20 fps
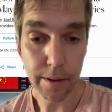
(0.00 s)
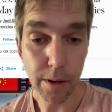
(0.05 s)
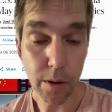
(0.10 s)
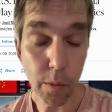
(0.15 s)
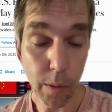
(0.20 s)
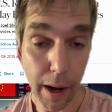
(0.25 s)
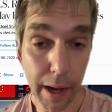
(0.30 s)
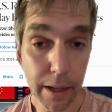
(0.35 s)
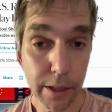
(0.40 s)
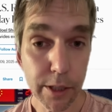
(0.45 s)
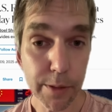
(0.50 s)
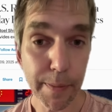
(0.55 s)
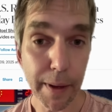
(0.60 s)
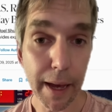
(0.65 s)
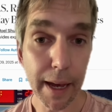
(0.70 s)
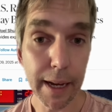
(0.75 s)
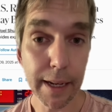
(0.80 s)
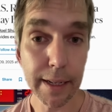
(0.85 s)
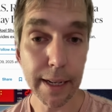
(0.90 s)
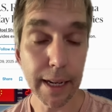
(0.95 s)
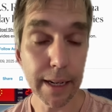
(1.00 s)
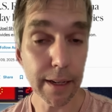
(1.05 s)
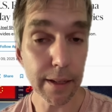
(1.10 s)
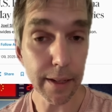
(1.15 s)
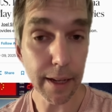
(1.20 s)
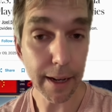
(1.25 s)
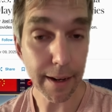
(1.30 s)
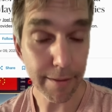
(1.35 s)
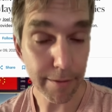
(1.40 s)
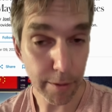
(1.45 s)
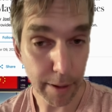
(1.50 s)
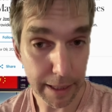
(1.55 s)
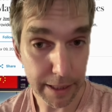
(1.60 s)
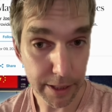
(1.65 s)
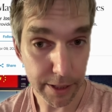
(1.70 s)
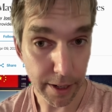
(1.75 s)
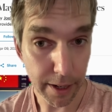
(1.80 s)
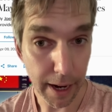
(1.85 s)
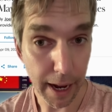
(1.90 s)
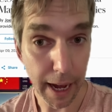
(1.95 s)
While Japan and a lot of
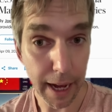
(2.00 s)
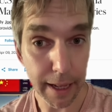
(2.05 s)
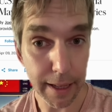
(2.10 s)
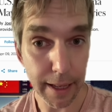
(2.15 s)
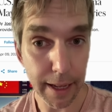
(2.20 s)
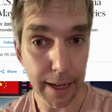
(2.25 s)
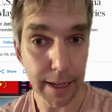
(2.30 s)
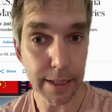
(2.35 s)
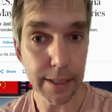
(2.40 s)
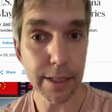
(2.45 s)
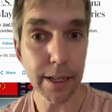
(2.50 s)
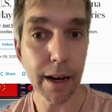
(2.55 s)
Western allies